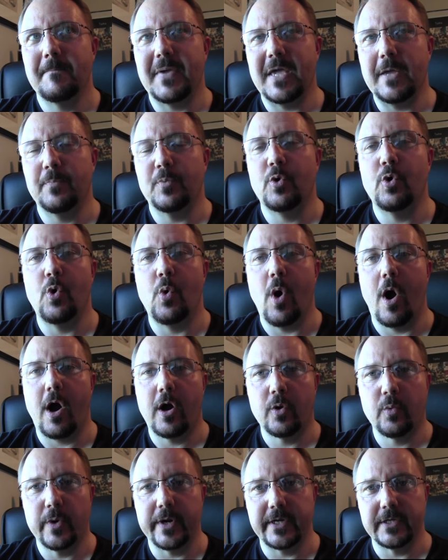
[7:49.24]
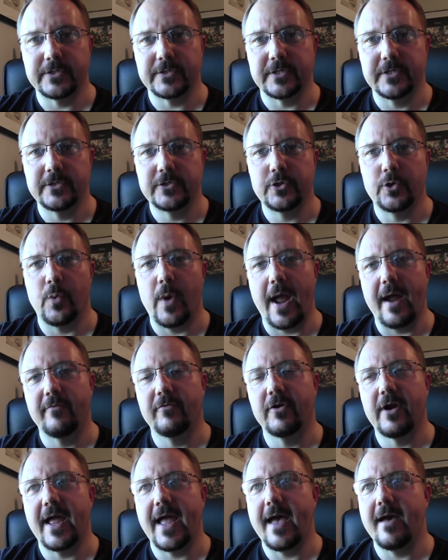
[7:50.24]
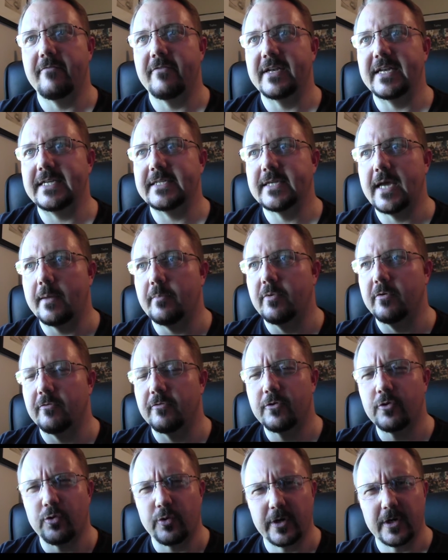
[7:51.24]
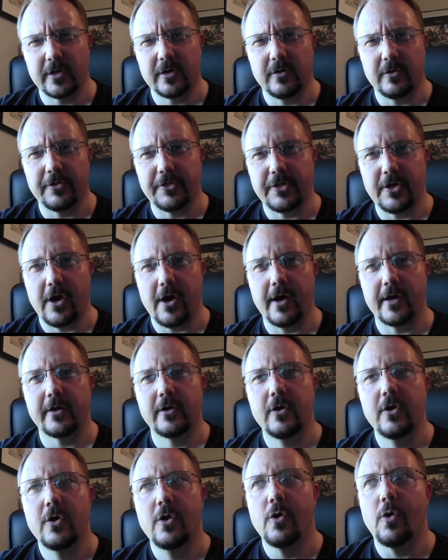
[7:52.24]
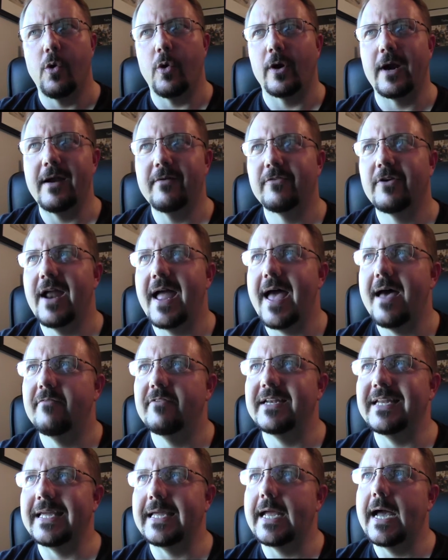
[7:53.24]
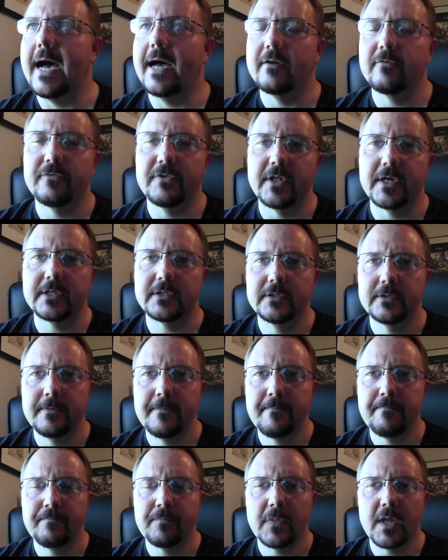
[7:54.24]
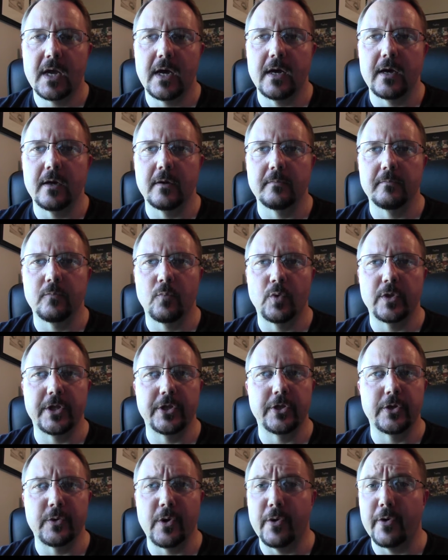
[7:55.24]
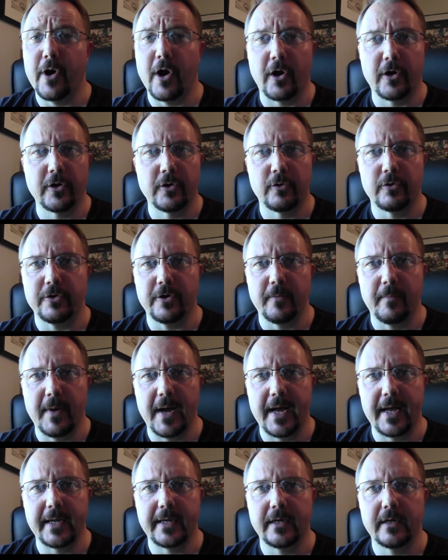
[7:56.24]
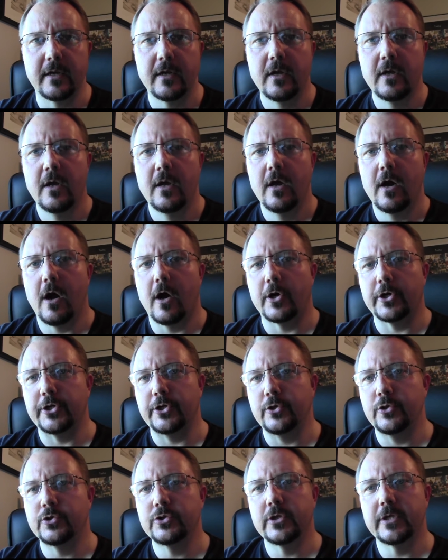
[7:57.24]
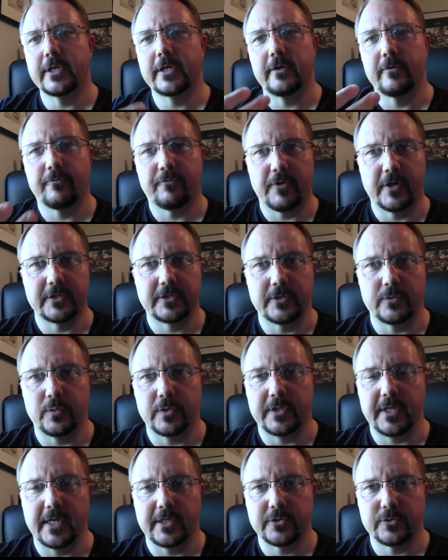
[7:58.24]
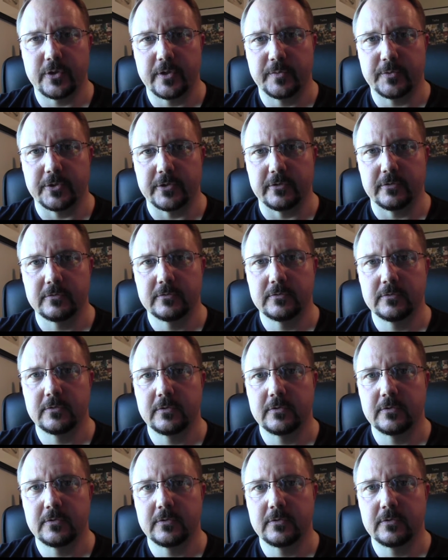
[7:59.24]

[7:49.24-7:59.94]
people who are witnesses, who ever have any type of critical thought or ever have any conflict within their own heart or their mind, are usually confronted with that scripture.